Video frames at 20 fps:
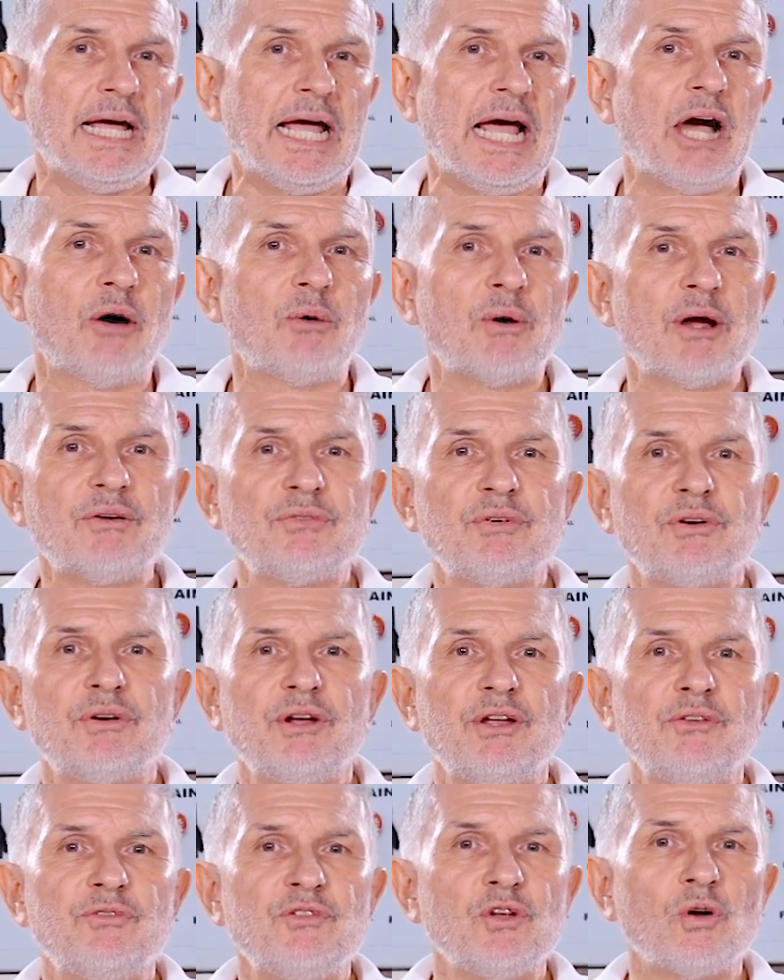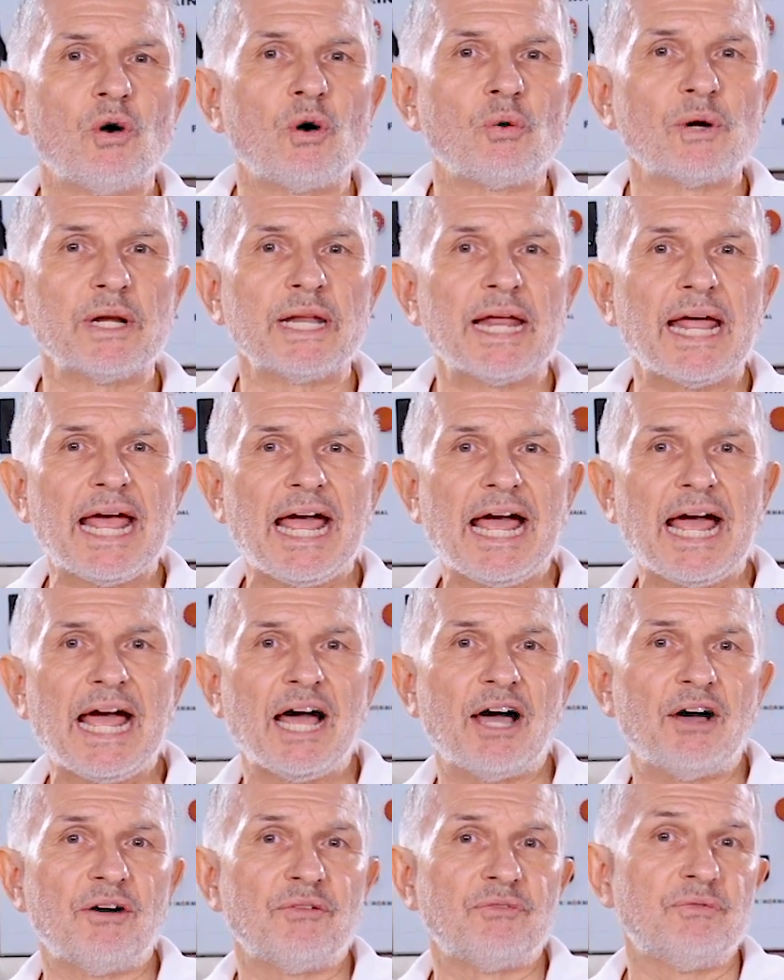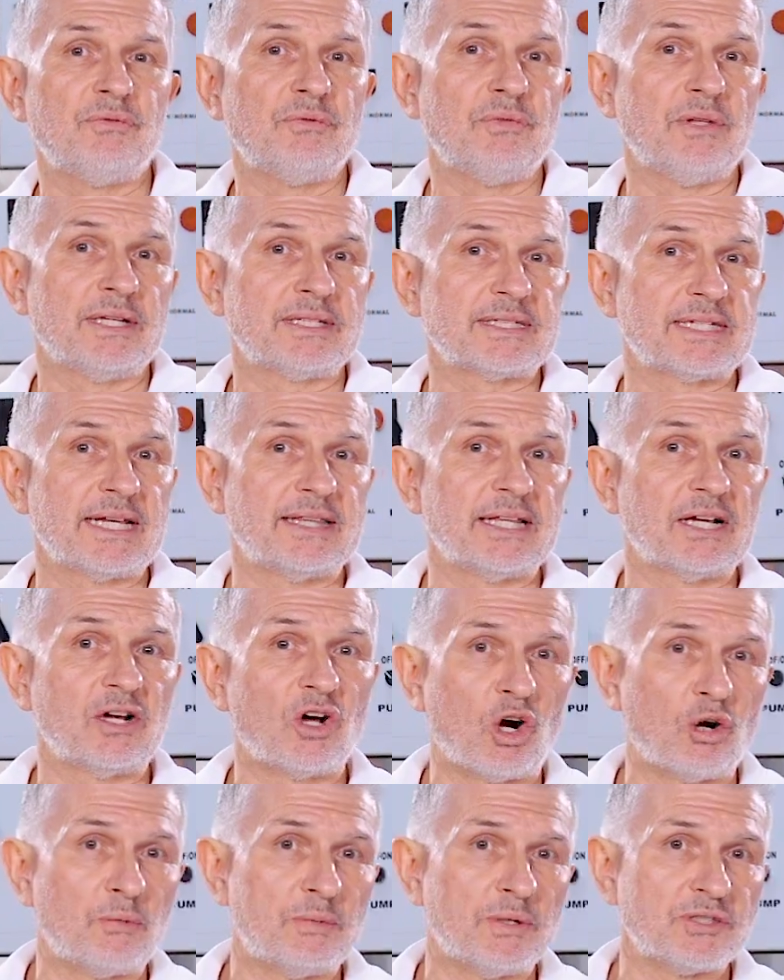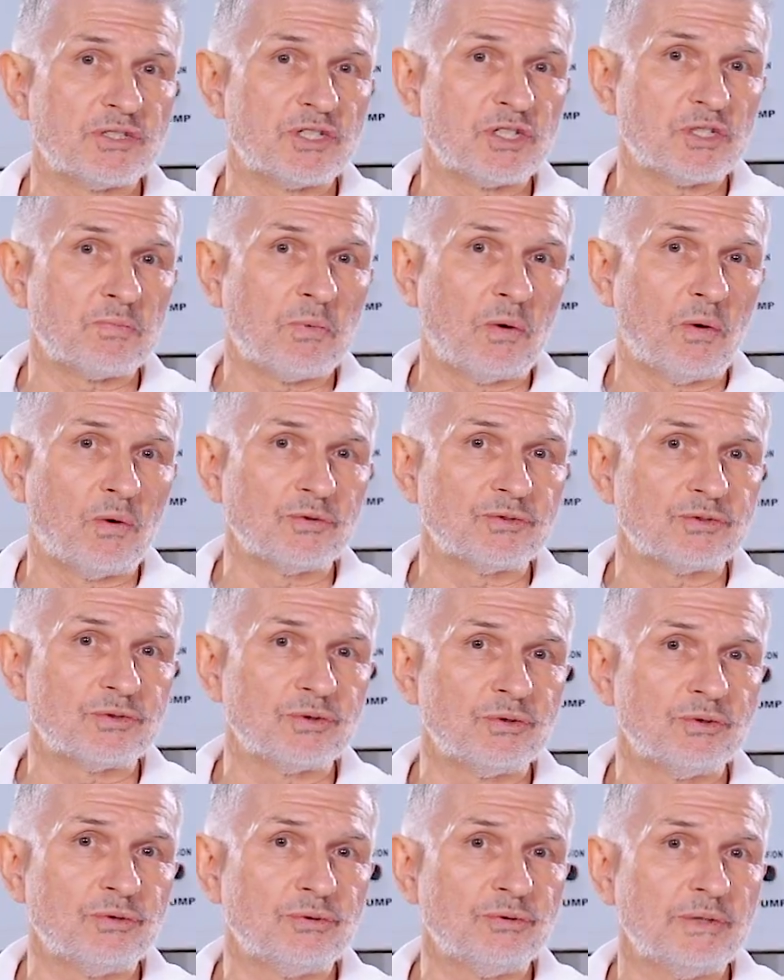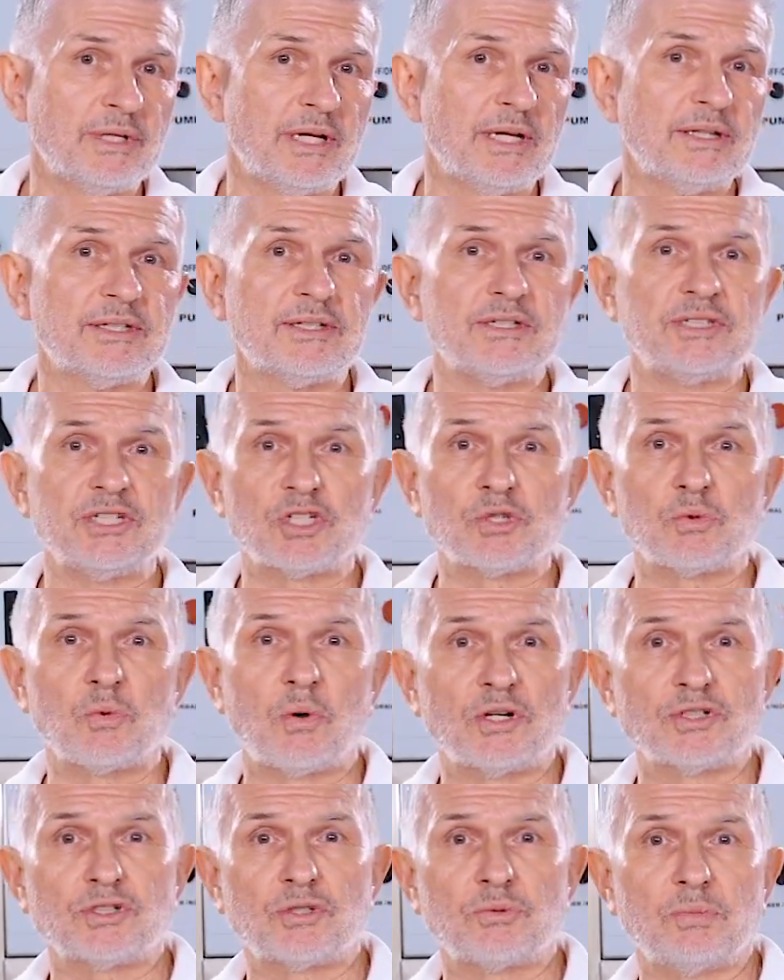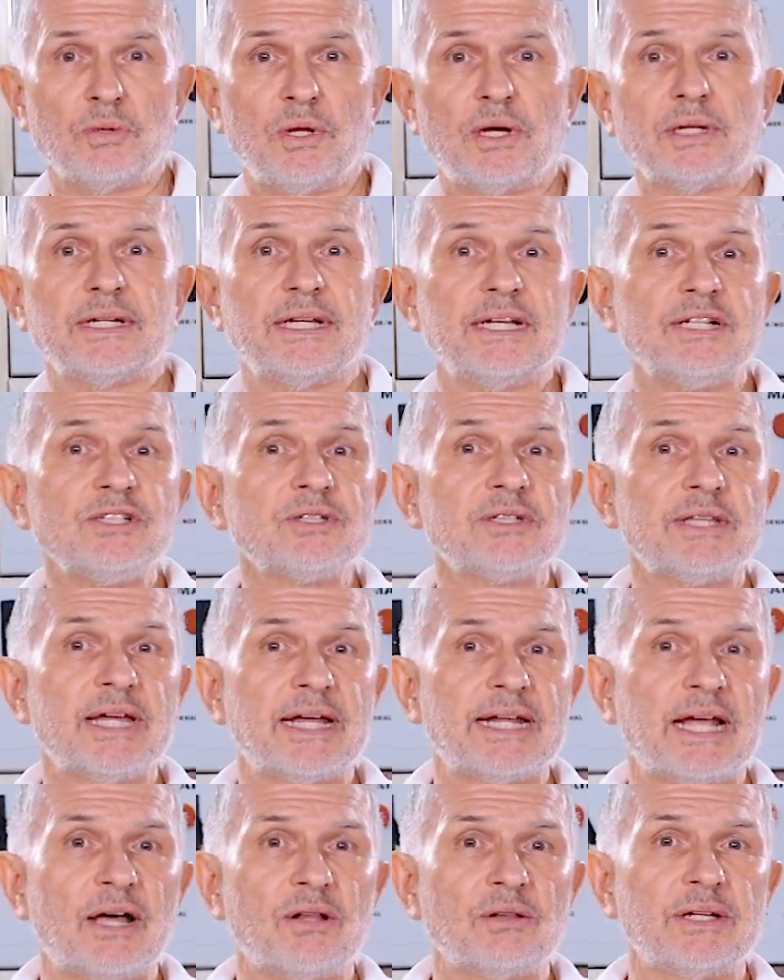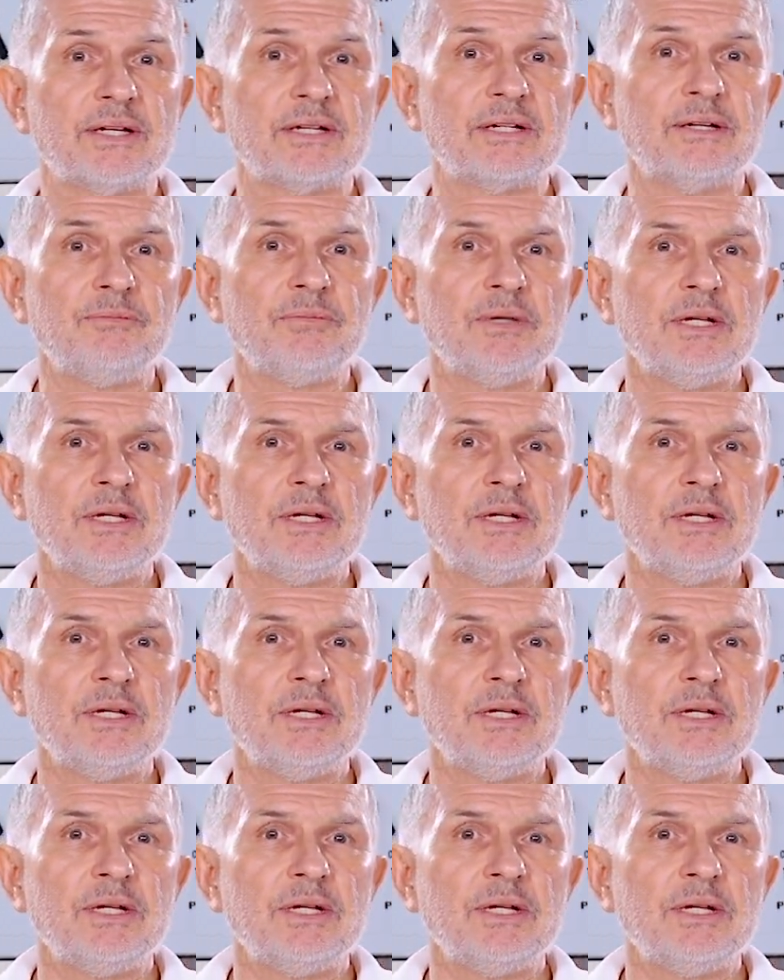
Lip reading: However, if you already have, let's say, the garbage disposal and the dishwasher plugged into that outlet,